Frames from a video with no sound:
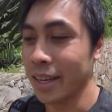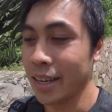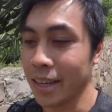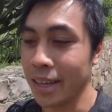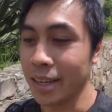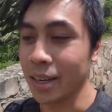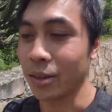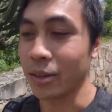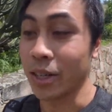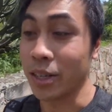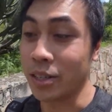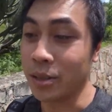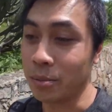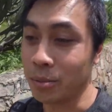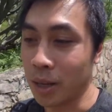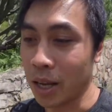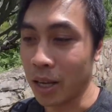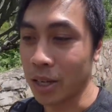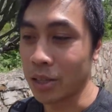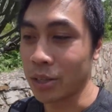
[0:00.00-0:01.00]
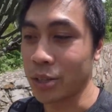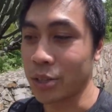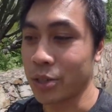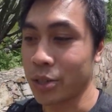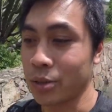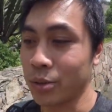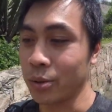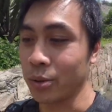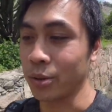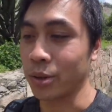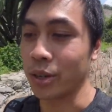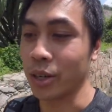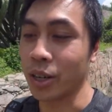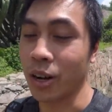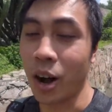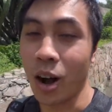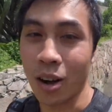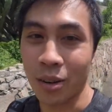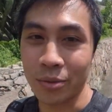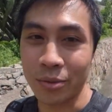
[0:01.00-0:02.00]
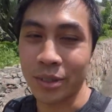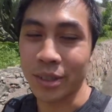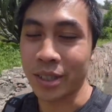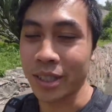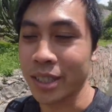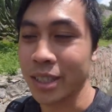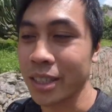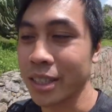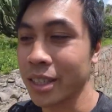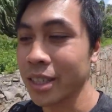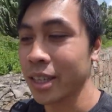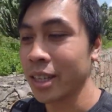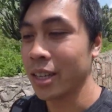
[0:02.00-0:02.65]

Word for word: and I'll get some lunch or a coffee